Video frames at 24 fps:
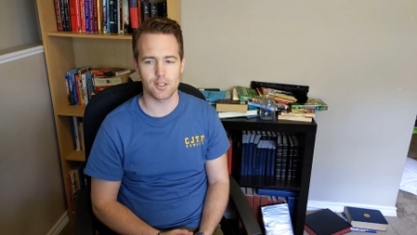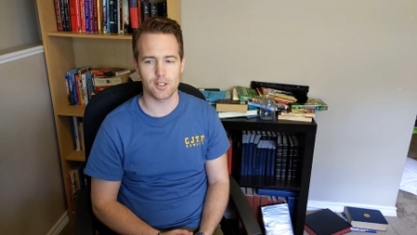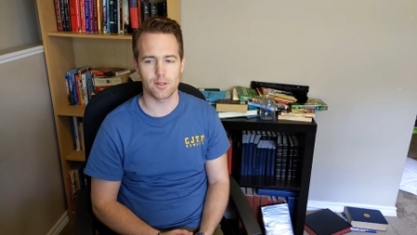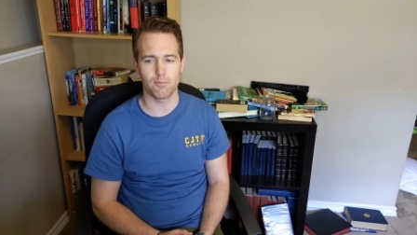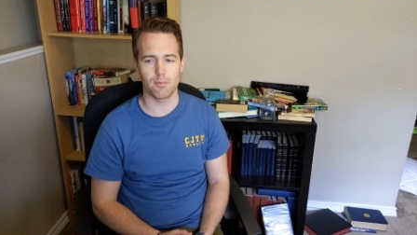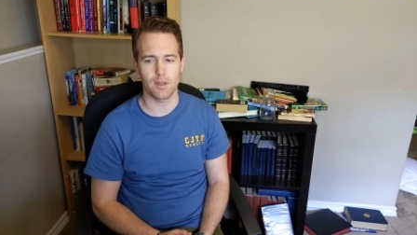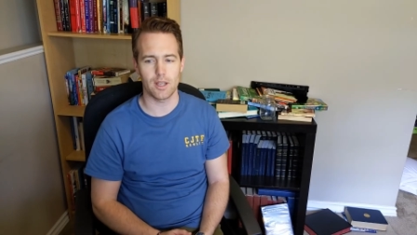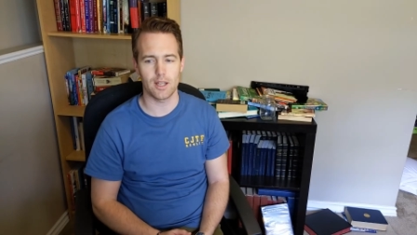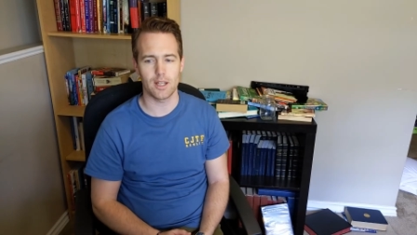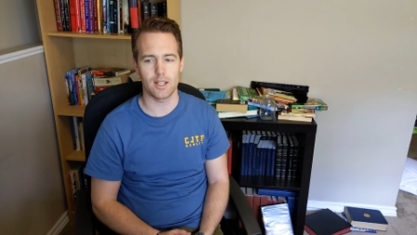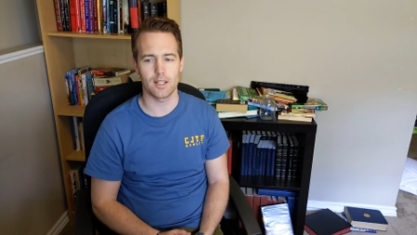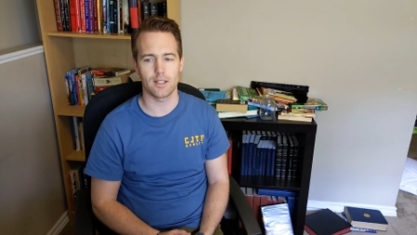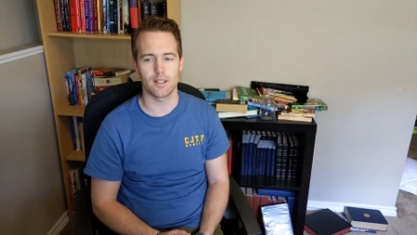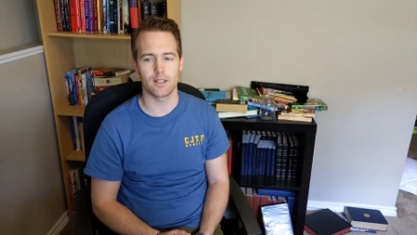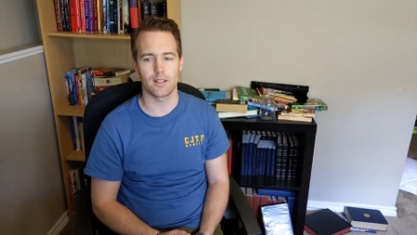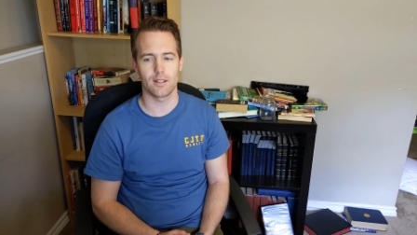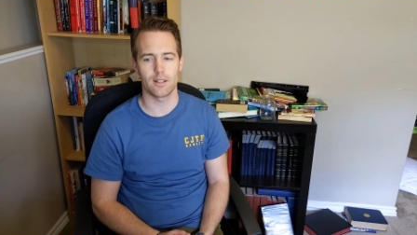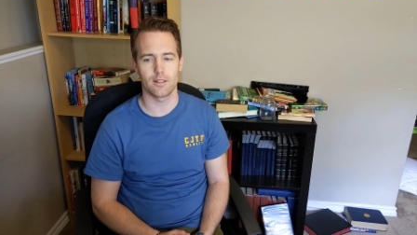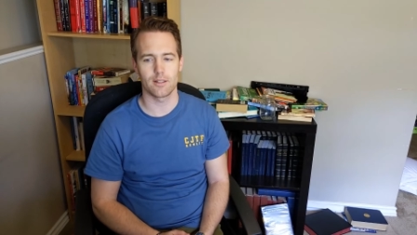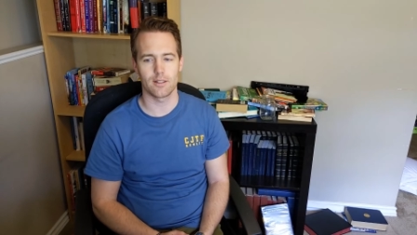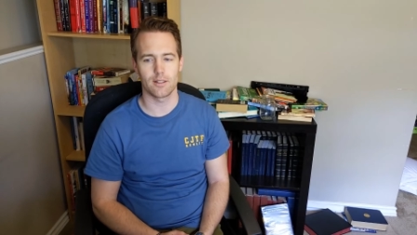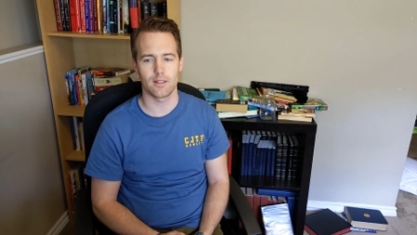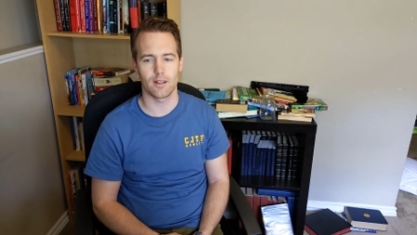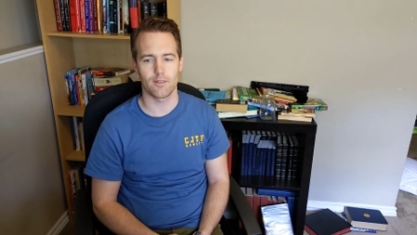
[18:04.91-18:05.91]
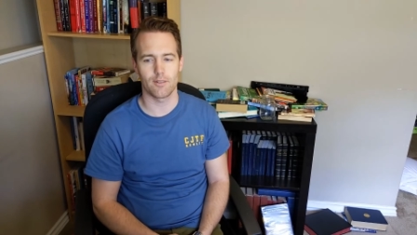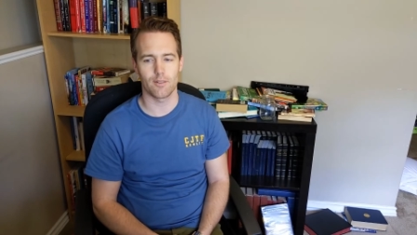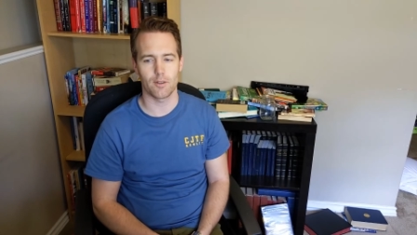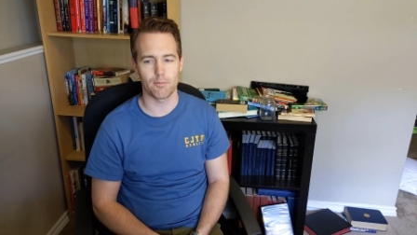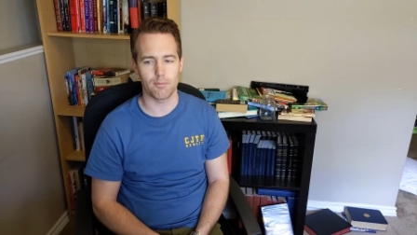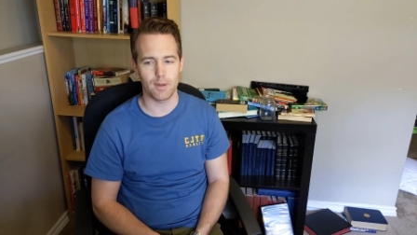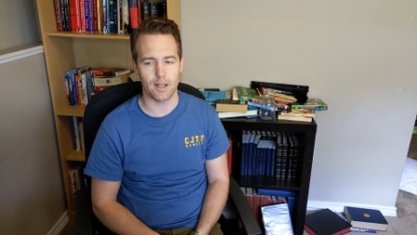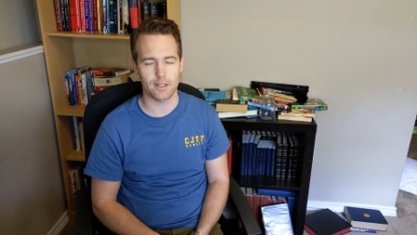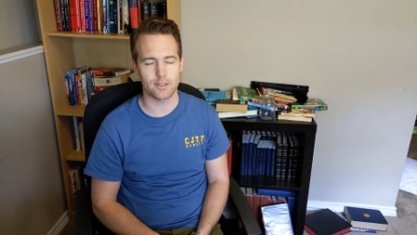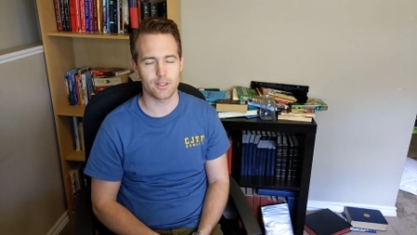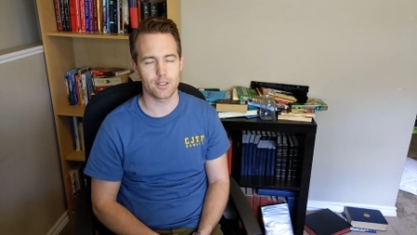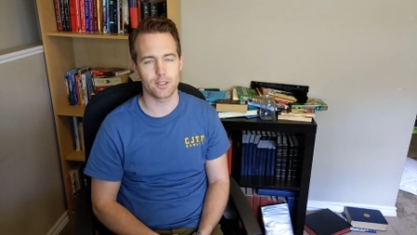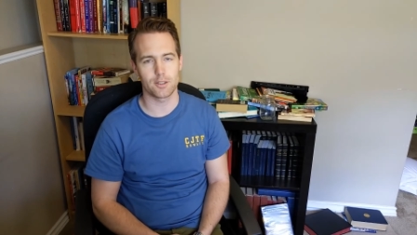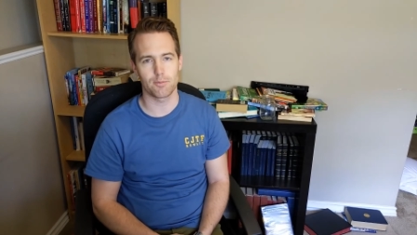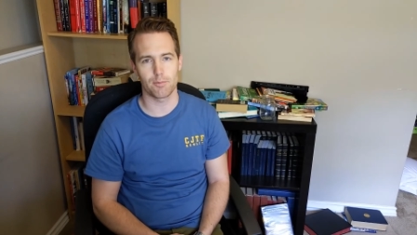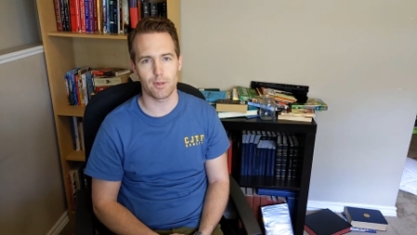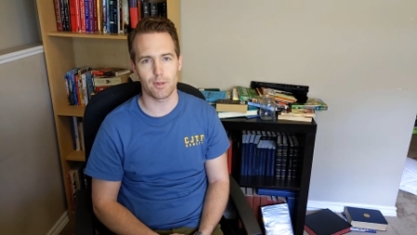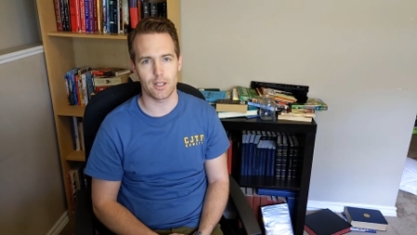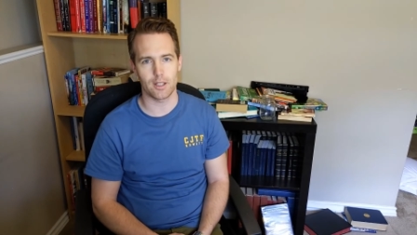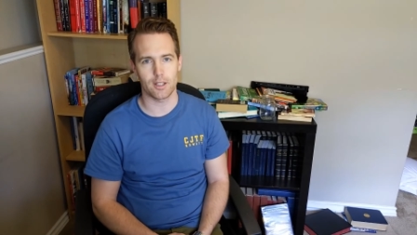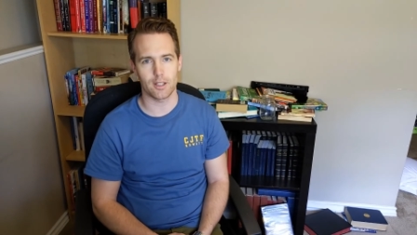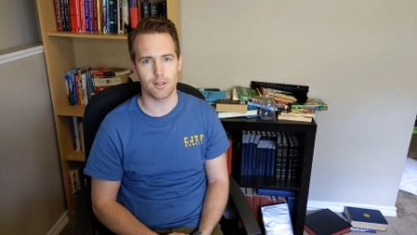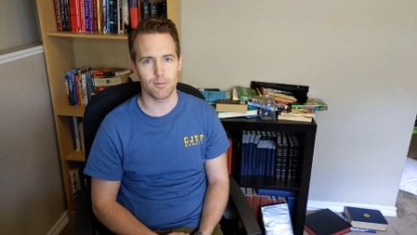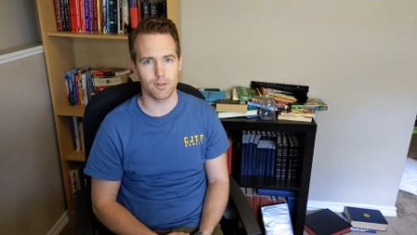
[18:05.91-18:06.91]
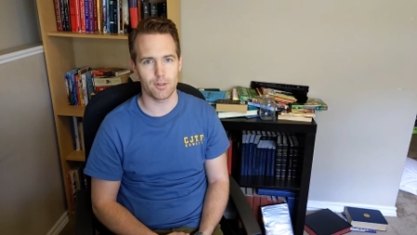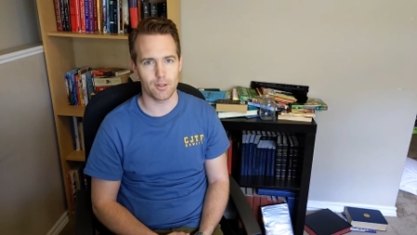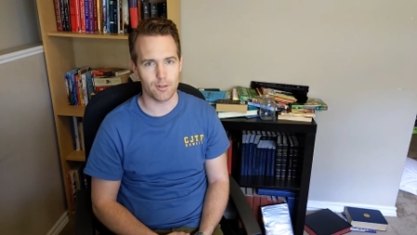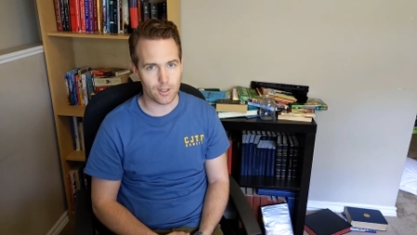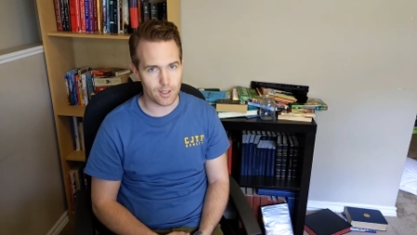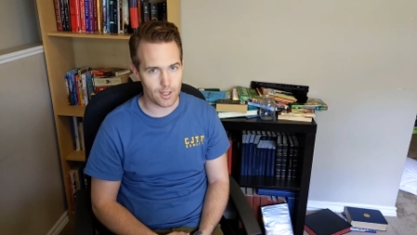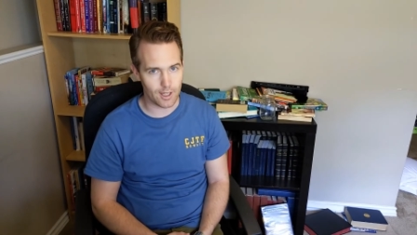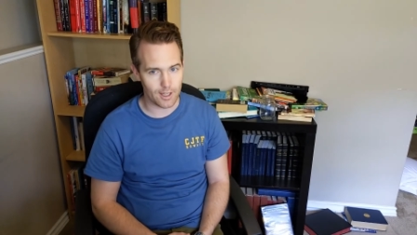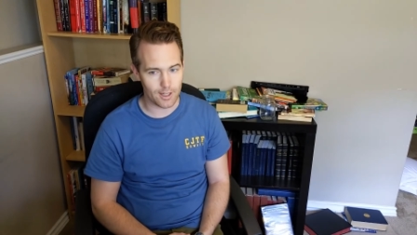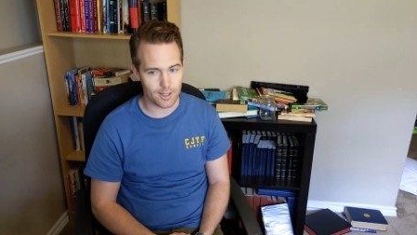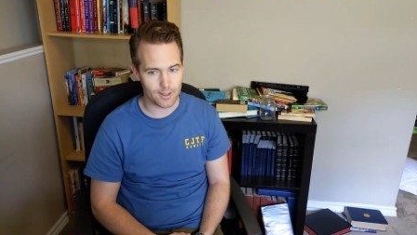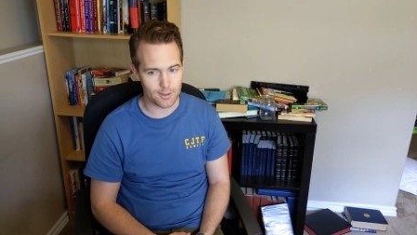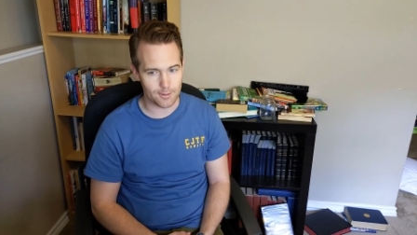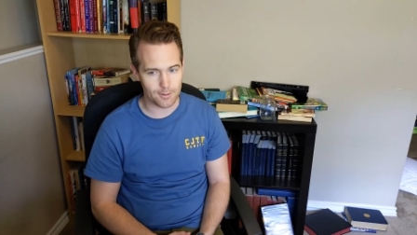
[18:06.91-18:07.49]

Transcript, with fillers: the meaning of the message being communicated.